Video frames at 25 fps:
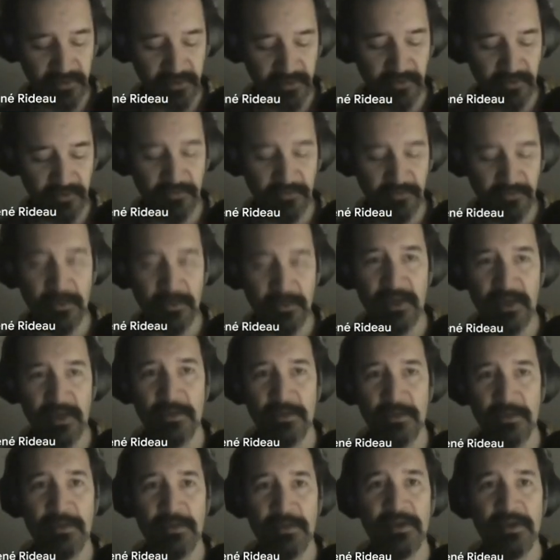of my
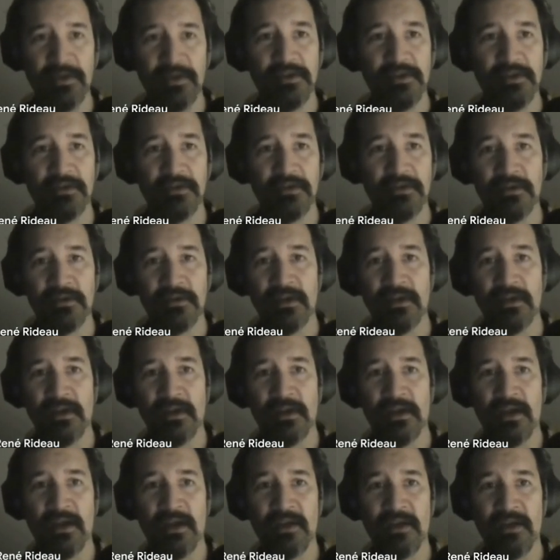implementation,
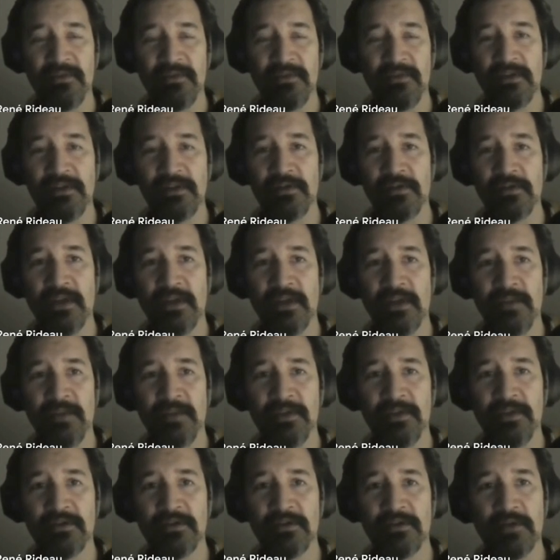I have either an
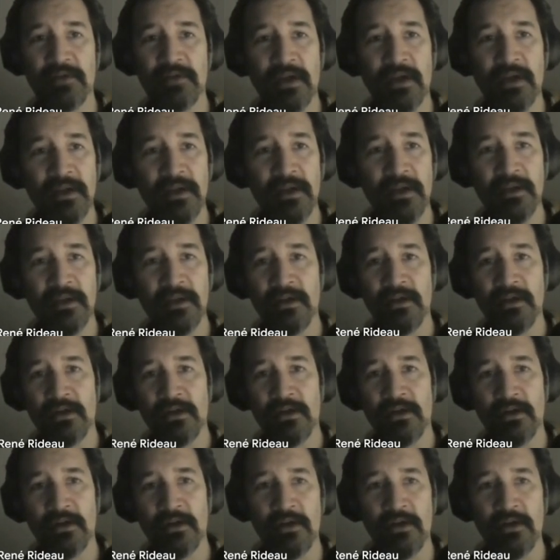empty try
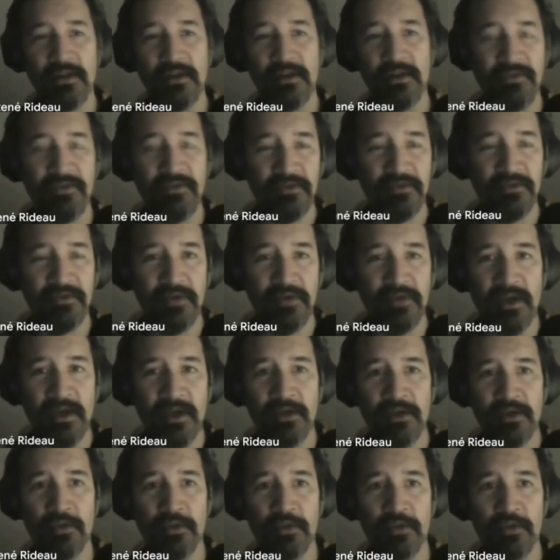or a leaf
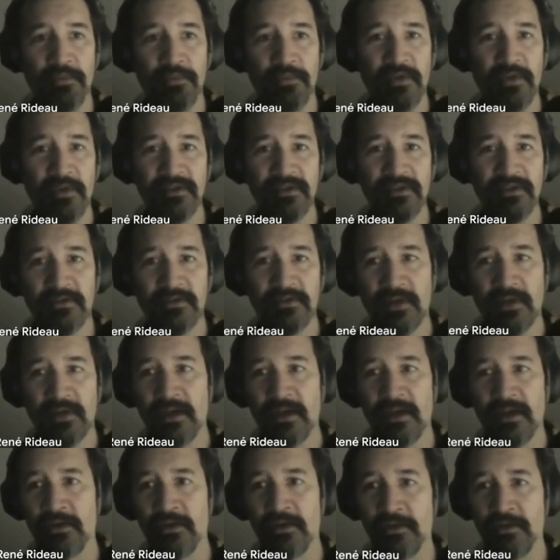try or a branch
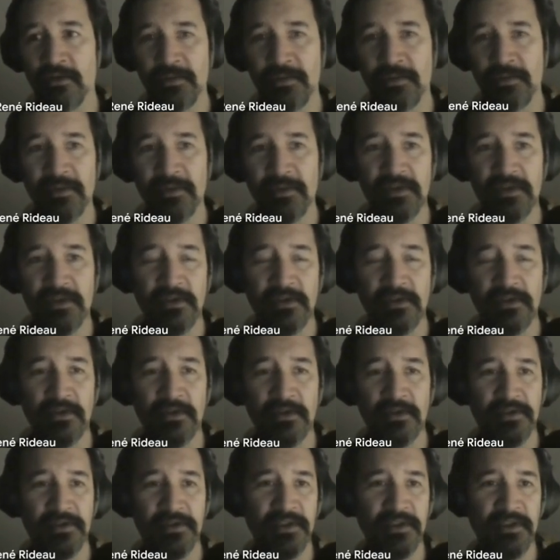try or an optimization,
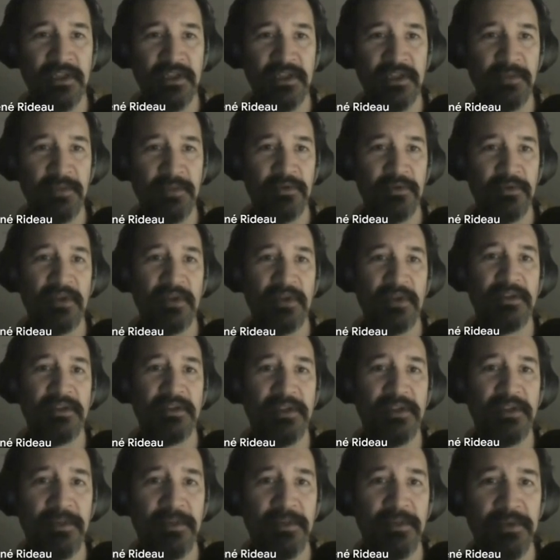a skip try that
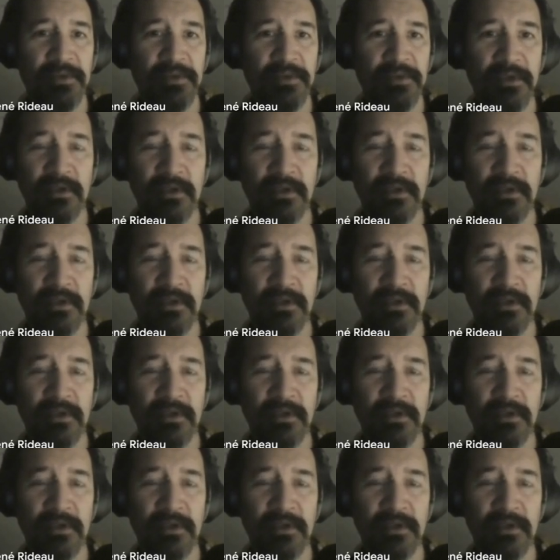skips